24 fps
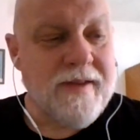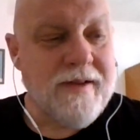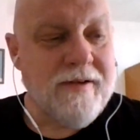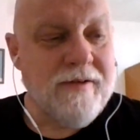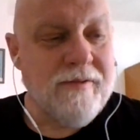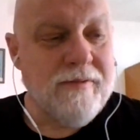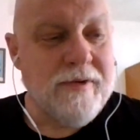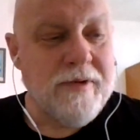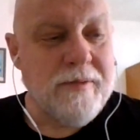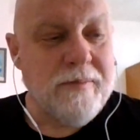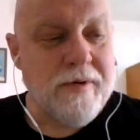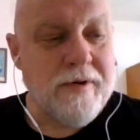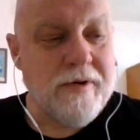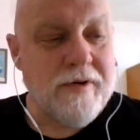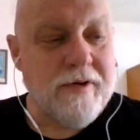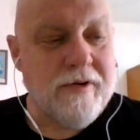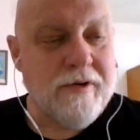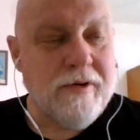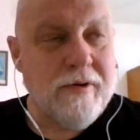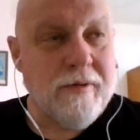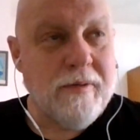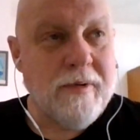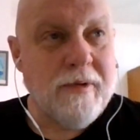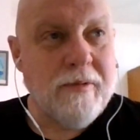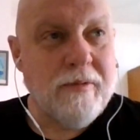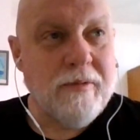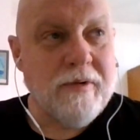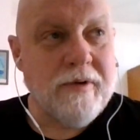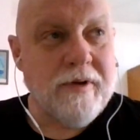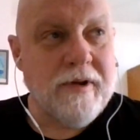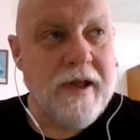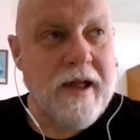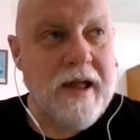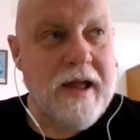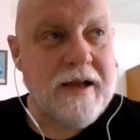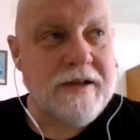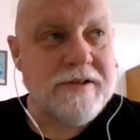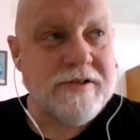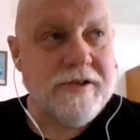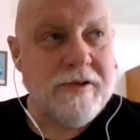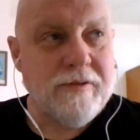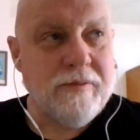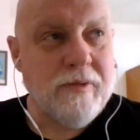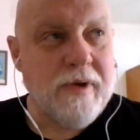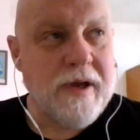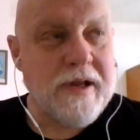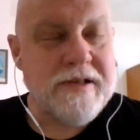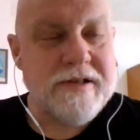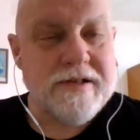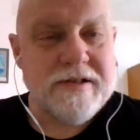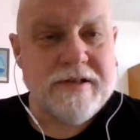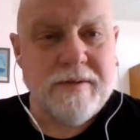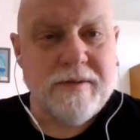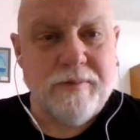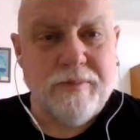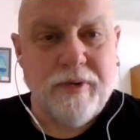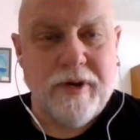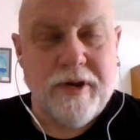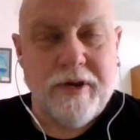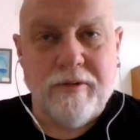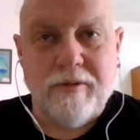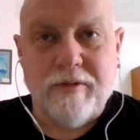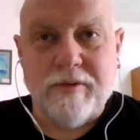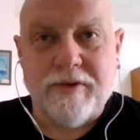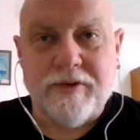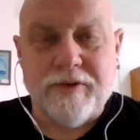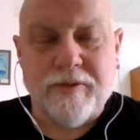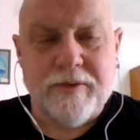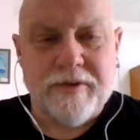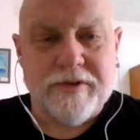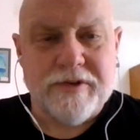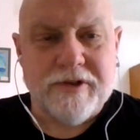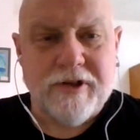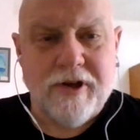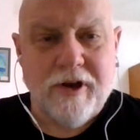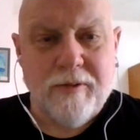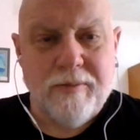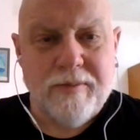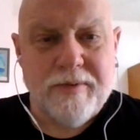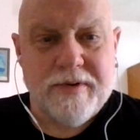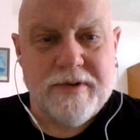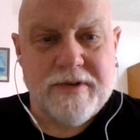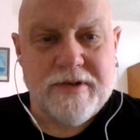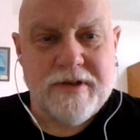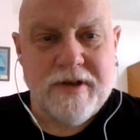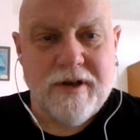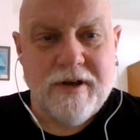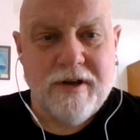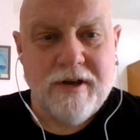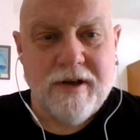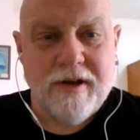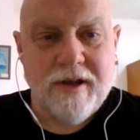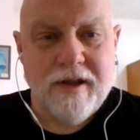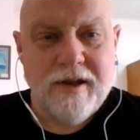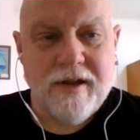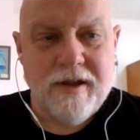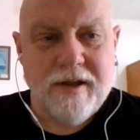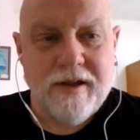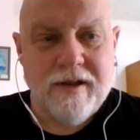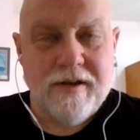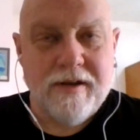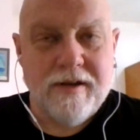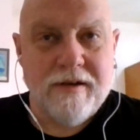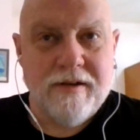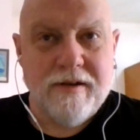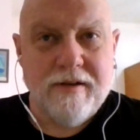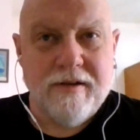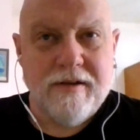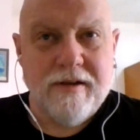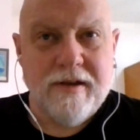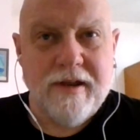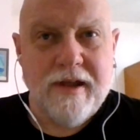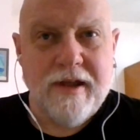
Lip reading: Bernard Cornwell actually writes some prequels where Sharp is young and